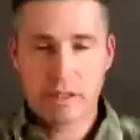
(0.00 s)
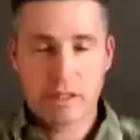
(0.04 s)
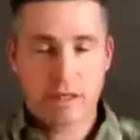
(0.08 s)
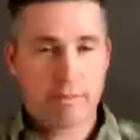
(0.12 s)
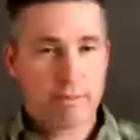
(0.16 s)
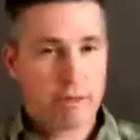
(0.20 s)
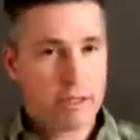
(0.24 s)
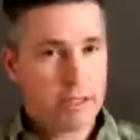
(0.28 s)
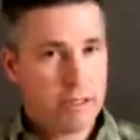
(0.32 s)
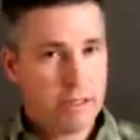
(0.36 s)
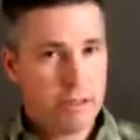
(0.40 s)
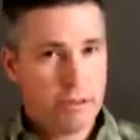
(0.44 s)

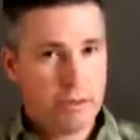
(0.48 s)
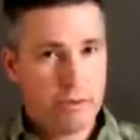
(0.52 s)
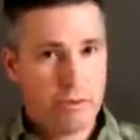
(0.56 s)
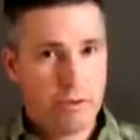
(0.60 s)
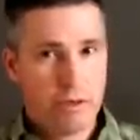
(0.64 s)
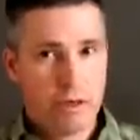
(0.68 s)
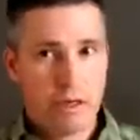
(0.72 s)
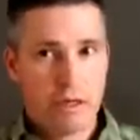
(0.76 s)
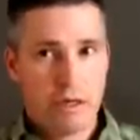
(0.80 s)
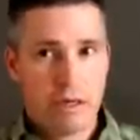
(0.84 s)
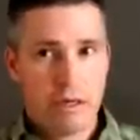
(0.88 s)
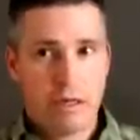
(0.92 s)
some are new.
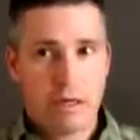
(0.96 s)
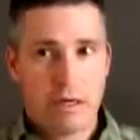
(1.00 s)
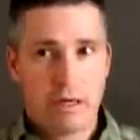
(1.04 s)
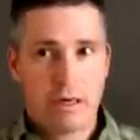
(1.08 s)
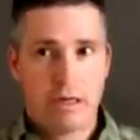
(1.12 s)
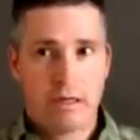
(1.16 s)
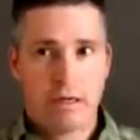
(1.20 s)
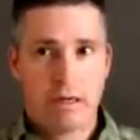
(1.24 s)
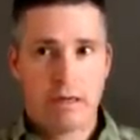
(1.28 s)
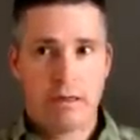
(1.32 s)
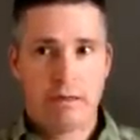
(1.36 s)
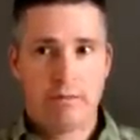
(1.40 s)

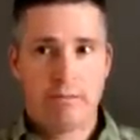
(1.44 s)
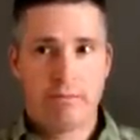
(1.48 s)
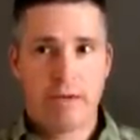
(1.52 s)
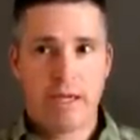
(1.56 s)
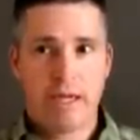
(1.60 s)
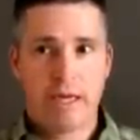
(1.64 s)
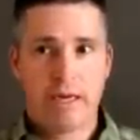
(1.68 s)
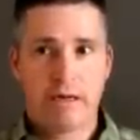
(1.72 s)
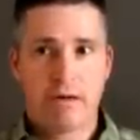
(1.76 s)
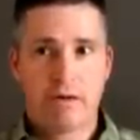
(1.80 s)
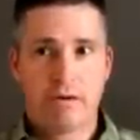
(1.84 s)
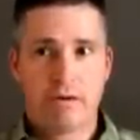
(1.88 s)

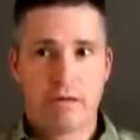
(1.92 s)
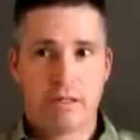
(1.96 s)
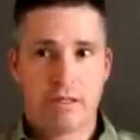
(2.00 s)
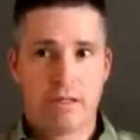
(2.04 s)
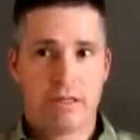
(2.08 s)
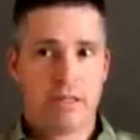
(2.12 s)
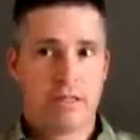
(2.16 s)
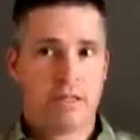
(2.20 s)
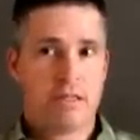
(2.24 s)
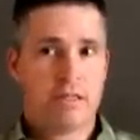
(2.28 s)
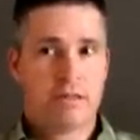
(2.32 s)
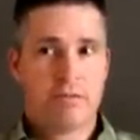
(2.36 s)
And of course,
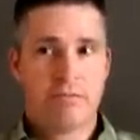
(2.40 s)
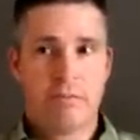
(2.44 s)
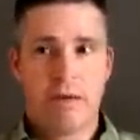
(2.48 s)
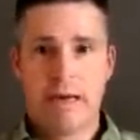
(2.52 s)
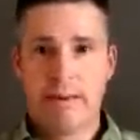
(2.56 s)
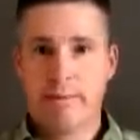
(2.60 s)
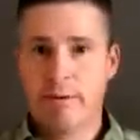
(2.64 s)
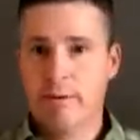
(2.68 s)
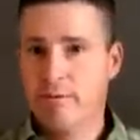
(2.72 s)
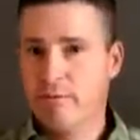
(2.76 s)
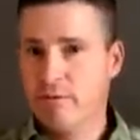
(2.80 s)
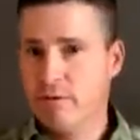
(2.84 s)
there's
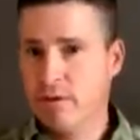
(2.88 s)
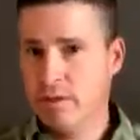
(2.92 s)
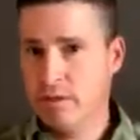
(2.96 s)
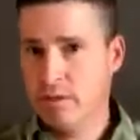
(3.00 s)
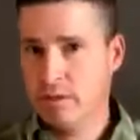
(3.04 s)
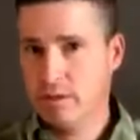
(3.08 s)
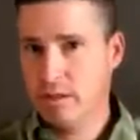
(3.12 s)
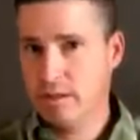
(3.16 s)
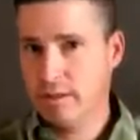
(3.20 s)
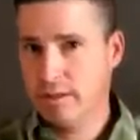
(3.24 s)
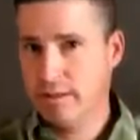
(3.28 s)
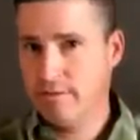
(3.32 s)
magma
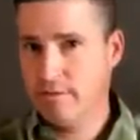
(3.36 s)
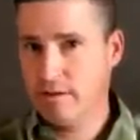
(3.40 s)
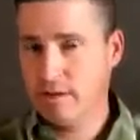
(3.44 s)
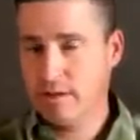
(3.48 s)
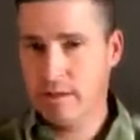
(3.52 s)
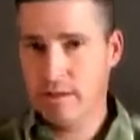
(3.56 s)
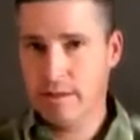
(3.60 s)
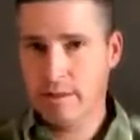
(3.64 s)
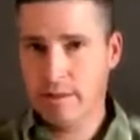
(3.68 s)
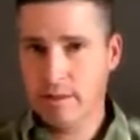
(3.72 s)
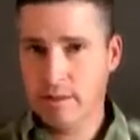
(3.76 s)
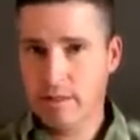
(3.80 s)
flows even
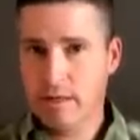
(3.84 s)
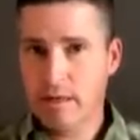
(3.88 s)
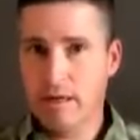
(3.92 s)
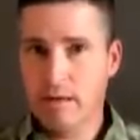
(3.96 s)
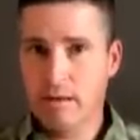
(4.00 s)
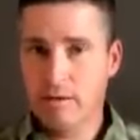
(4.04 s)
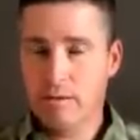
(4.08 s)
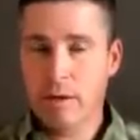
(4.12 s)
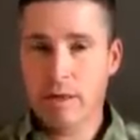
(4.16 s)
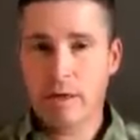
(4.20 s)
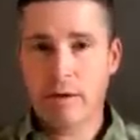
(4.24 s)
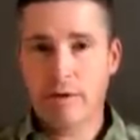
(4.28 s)
along the
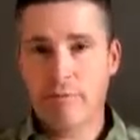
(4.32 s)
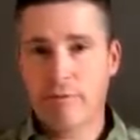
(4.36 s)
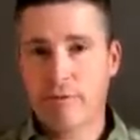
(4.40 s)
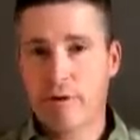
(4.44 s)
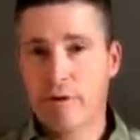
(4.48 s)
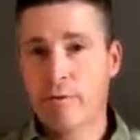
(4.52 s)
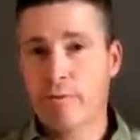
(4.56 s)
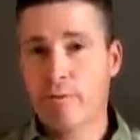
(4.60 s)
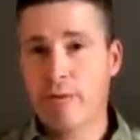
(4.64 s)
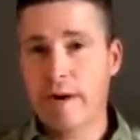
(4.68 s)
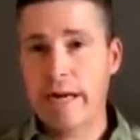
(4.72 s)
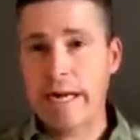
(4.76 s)
Colorado
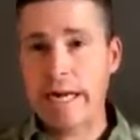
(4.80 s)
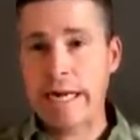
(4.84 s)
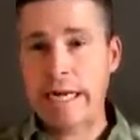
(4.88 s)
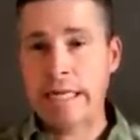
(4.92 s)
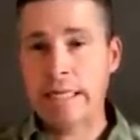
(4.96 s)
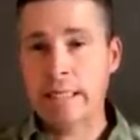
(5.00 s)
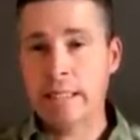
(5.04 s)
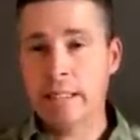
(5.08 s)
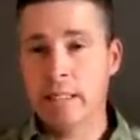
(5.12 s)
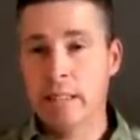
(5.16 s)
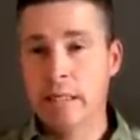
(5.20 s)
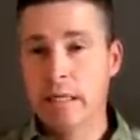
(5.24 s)
Front
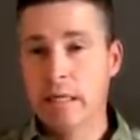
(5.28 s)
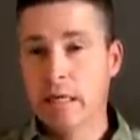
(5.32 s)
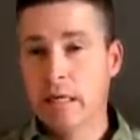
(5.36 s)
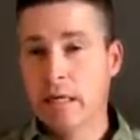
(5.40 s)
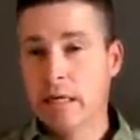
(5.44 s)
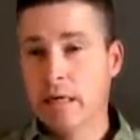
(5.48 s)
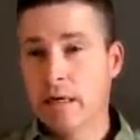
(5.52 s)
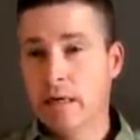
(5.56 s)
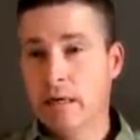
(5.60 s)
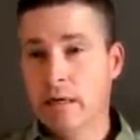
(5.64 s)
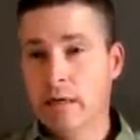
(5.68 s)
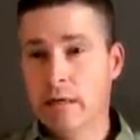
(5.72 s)
Range.
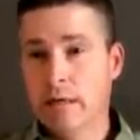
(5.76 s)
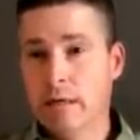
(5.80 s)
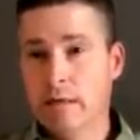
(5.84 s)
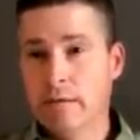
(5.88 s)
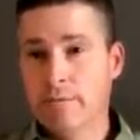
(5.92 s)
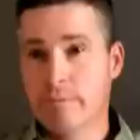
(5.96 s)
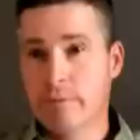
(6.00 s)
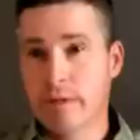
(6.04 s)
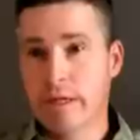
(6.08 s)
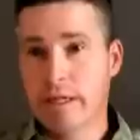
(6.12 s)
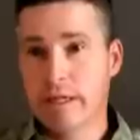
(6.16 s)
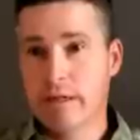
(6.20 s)

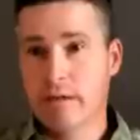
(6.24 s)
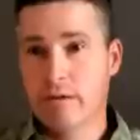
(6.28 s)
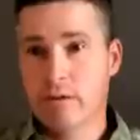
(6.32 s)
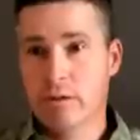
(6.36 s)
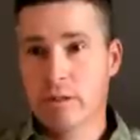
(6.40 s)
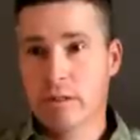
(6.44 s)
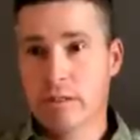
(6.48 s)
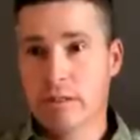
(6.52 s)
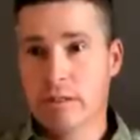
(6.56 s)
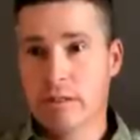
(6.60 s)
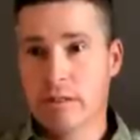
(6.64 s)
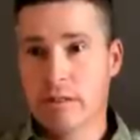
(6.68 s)
And of
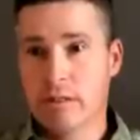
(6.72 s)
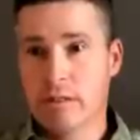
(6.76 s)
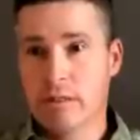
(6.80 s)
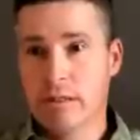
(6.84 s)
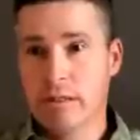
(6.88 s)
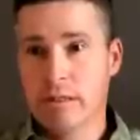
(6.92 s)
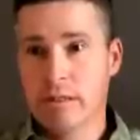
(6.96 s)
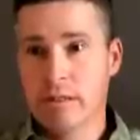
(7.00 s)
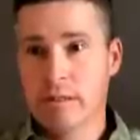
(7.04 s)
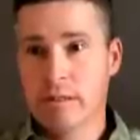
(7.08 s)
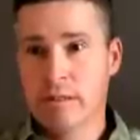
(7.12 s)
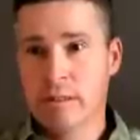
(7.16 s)
course,
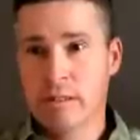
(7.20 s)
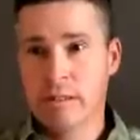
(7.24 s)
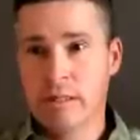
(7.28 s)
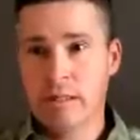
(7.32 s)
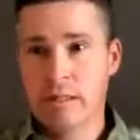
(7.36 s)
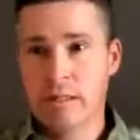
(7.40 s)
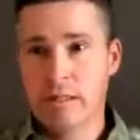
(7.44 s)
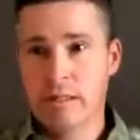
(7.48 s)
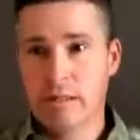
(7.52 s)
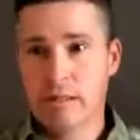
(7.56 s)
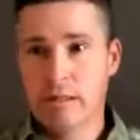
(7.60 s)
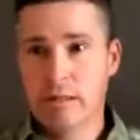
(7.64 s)
there's
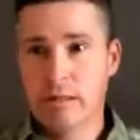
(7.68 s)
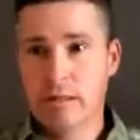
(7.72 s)
the